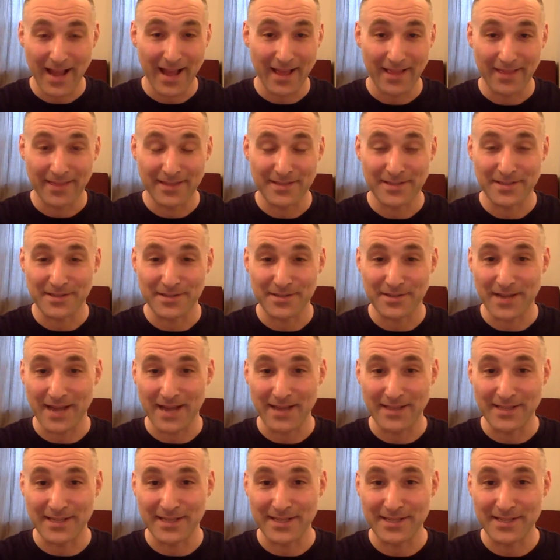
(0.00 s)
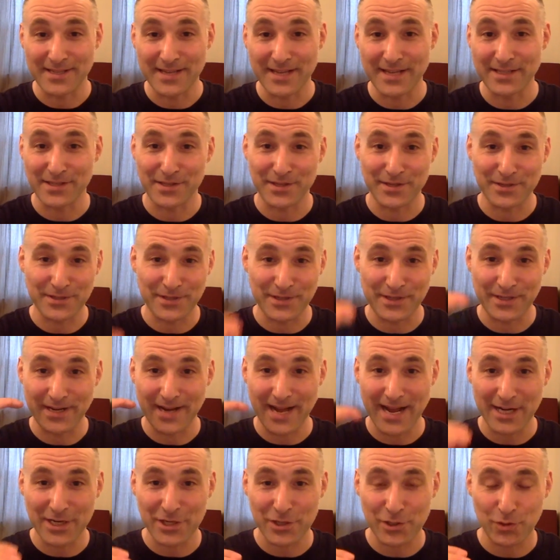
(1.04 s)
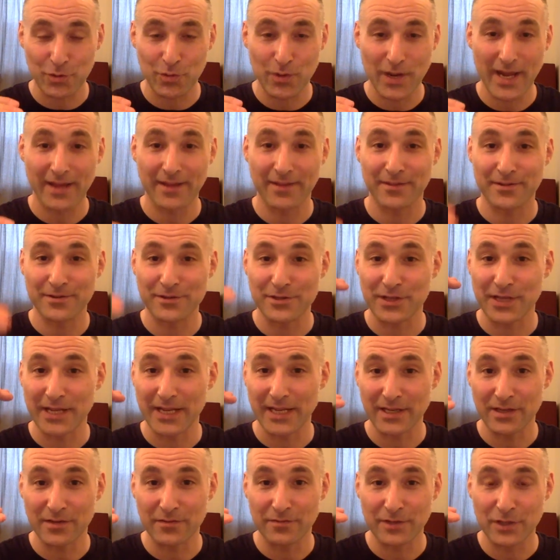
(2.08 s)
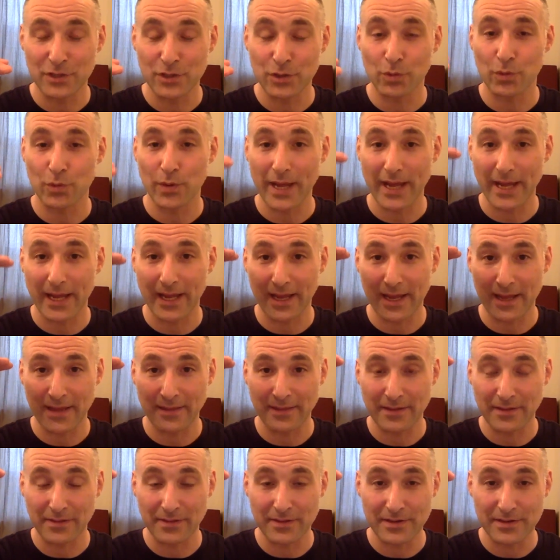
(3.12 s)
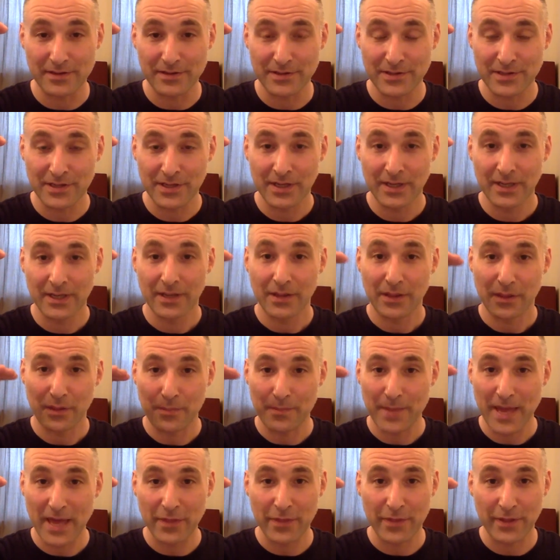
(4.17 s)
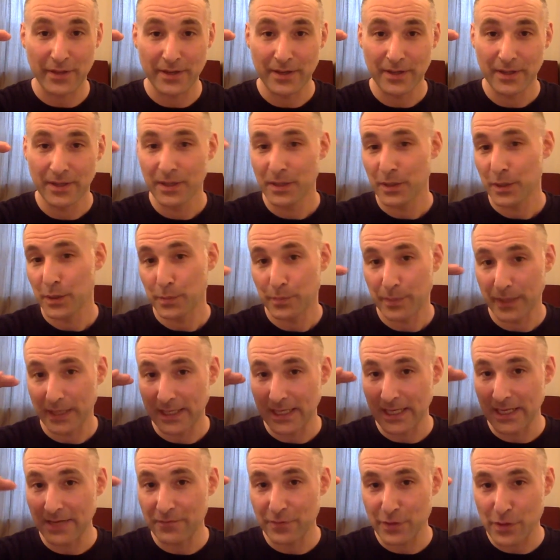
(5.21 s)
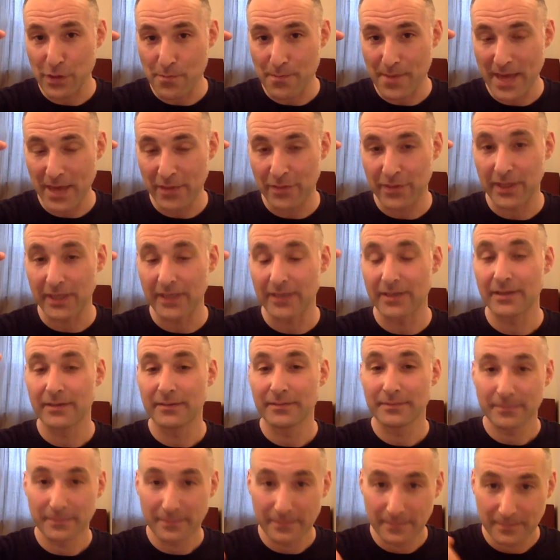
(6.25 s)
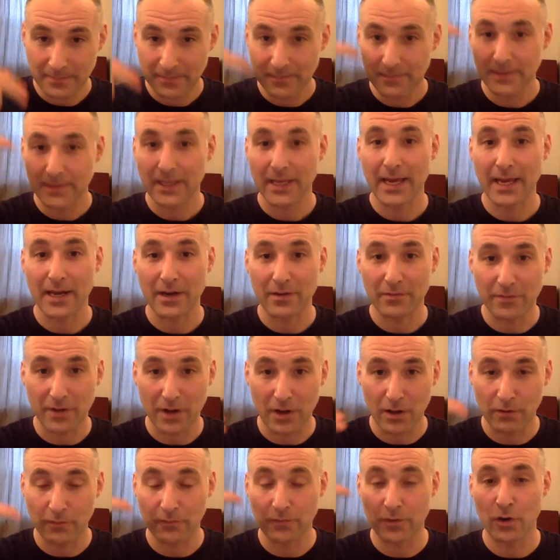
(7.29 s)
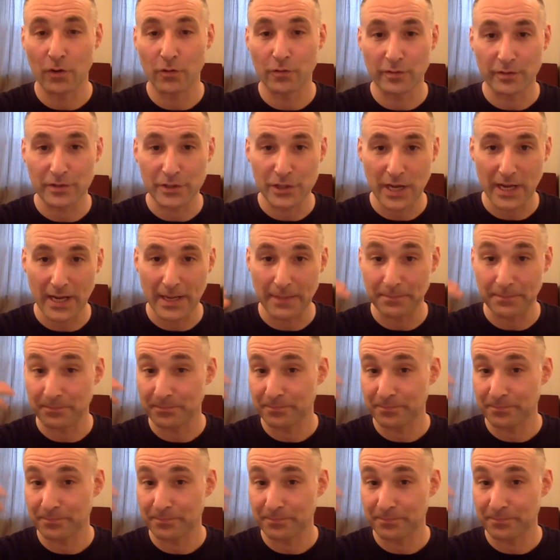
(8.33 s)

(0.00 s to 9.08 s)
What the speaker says: this is, as he says, there's the natural way, there's the individual way, and then there's the method. But even the method can evolve over time.